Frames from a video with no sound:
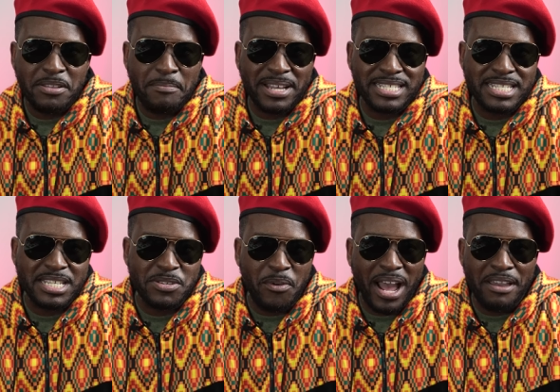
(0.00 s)
number
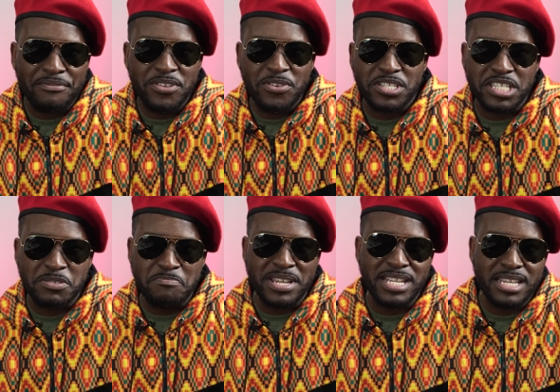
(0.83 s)
six wife, you know, she's
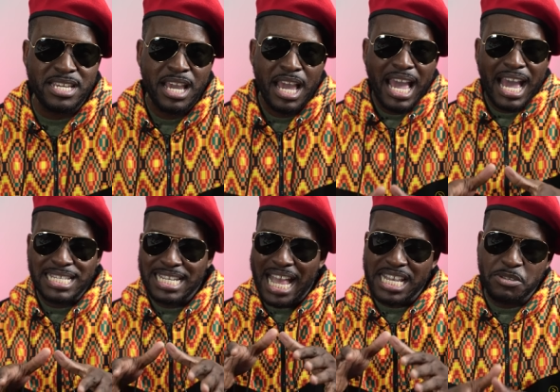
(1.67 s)
mini and
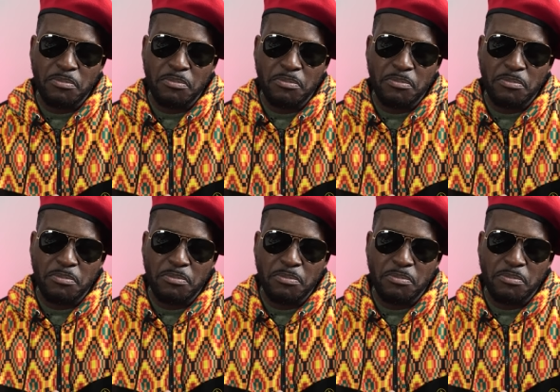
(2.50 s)
she likes